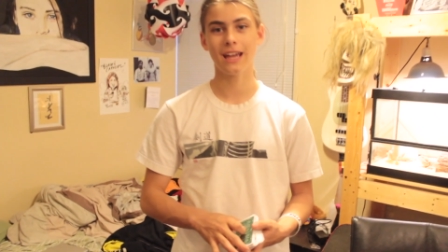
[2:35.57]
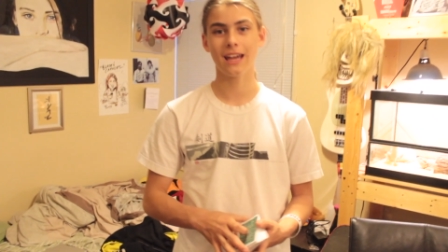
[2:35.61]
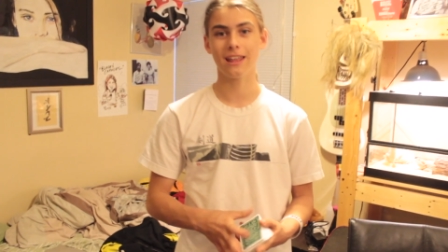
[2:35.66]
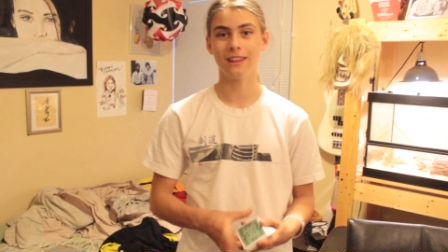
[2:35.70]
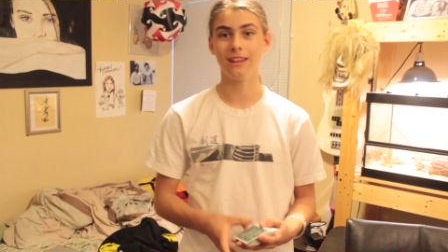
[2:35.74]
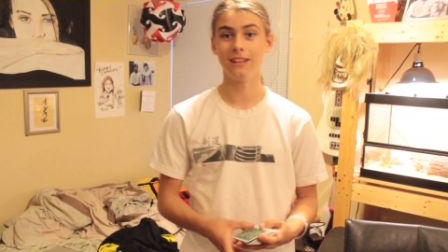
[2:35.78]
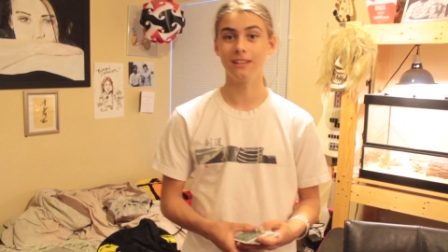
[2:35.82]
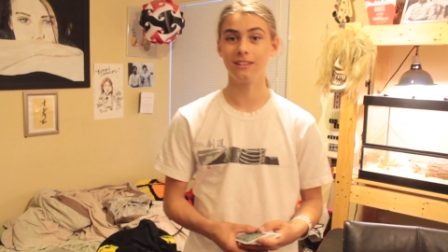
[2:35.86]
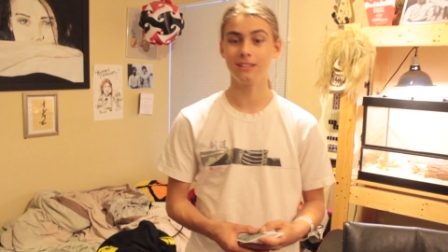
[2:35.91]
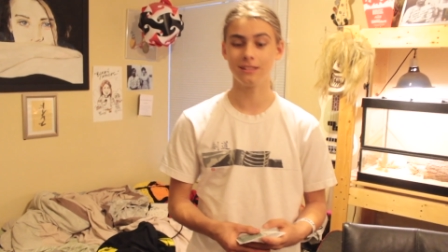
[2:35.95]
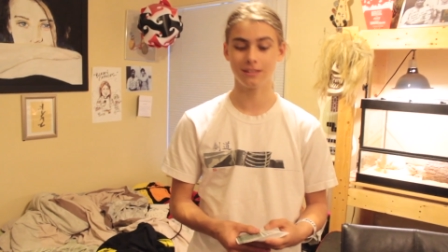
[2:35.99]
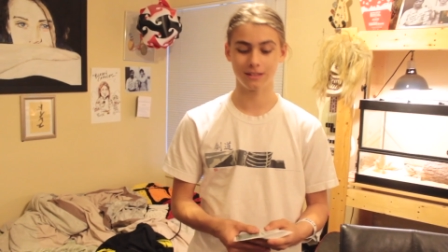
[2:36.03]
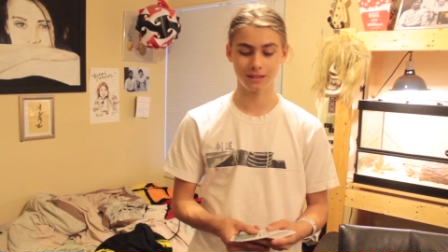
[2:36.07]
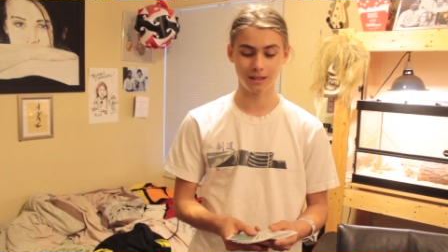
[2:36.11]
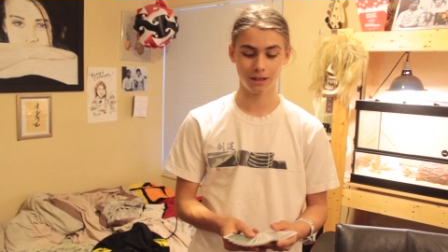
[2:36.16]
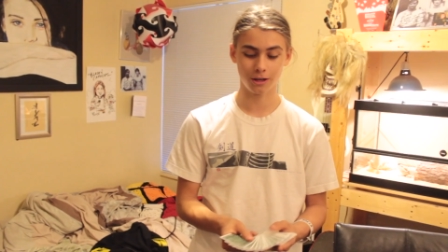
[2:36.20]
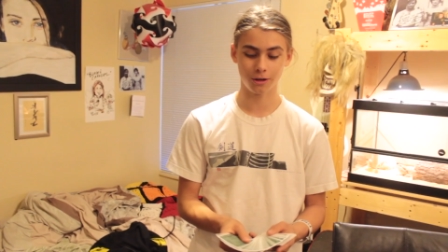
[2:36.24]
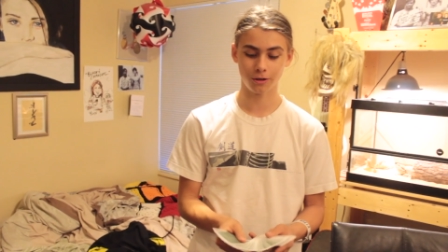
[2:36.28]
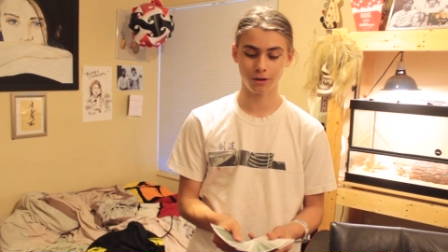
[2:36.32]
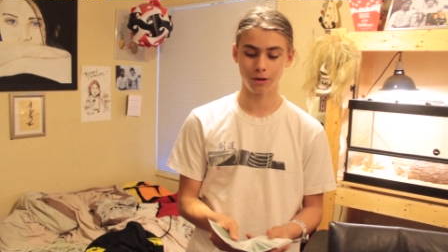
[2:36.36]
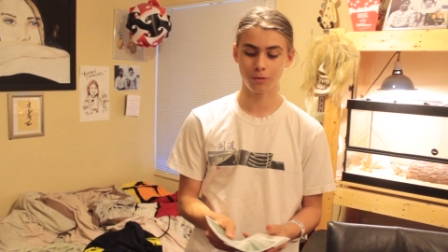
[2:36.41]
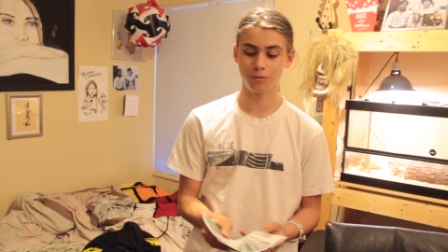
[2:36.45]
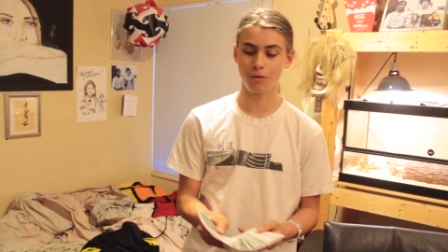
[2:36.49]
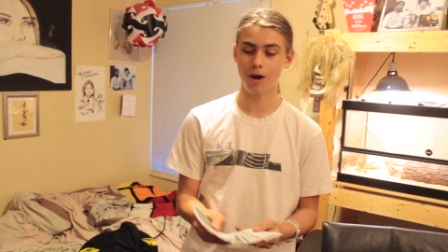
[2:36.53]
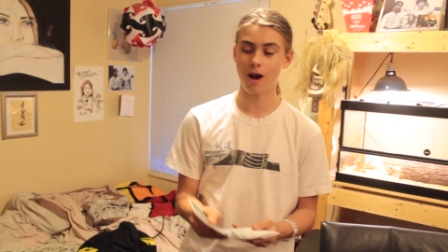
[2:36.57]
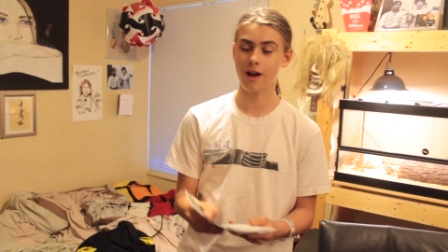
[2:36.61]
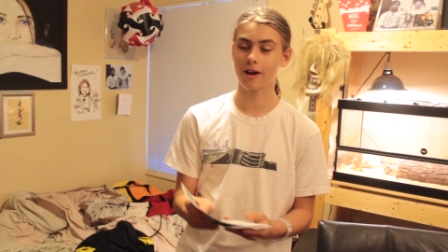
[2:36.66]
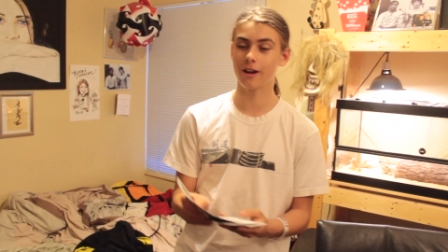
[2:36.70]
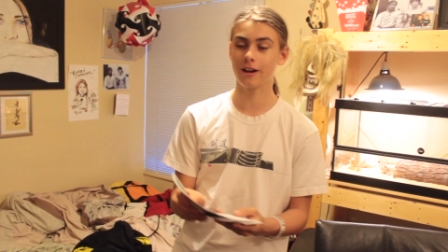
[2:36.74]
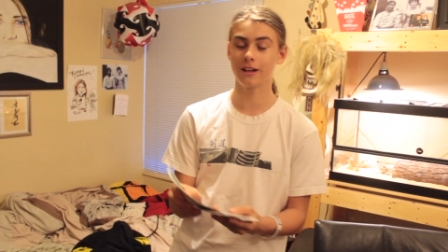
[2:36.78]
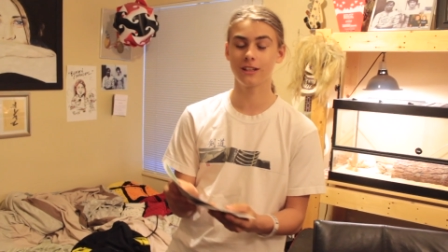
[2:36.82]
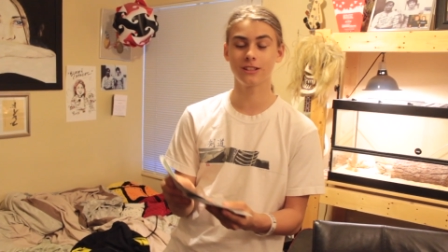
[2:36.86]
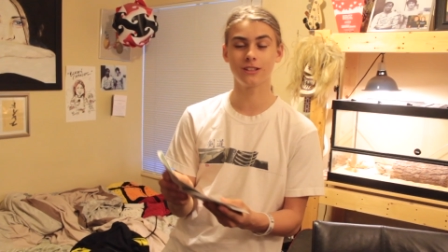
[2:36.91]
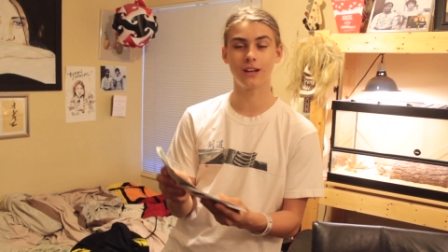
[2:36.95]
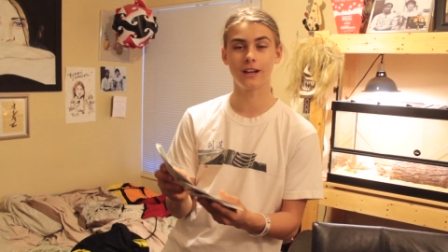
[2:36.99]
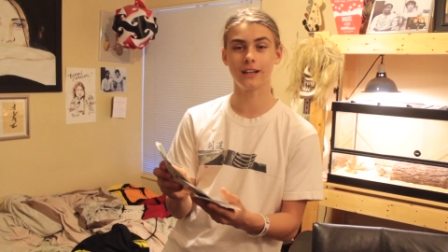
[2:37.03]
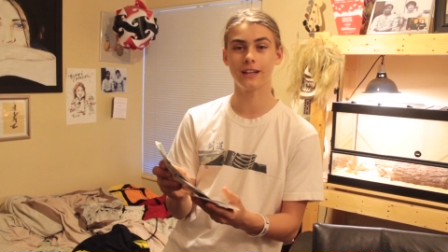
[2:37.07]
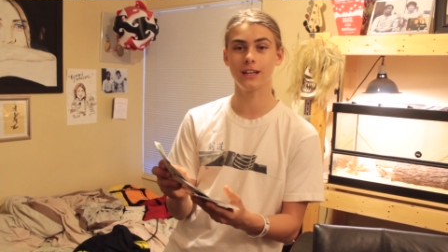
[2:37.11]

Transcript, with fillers: yeah, this is the green monarch, so